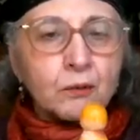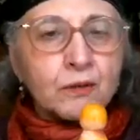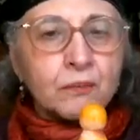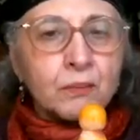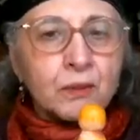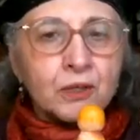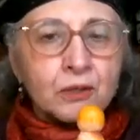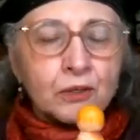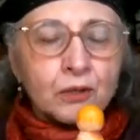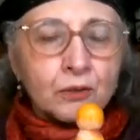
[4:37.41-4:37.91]
we've
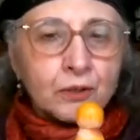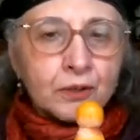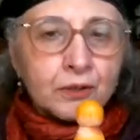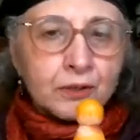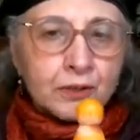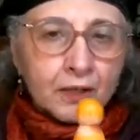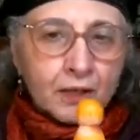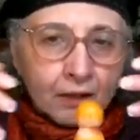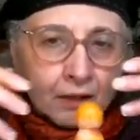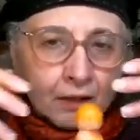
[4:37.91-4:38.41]
been
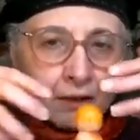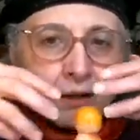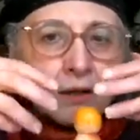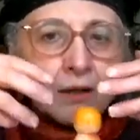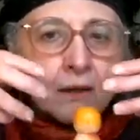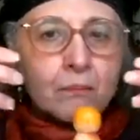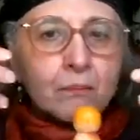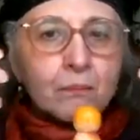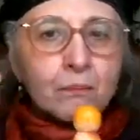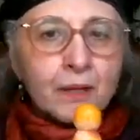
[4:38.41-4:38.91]
noticing
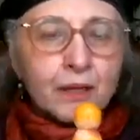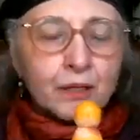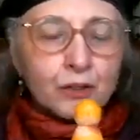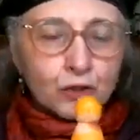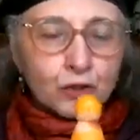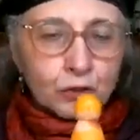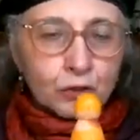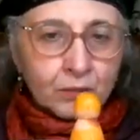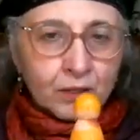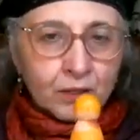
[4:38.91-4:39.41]

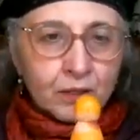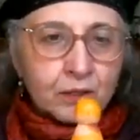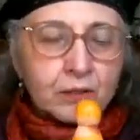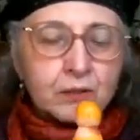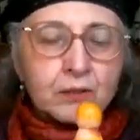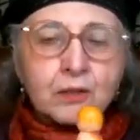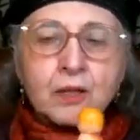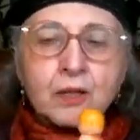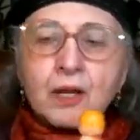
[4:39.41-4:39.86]
measurement.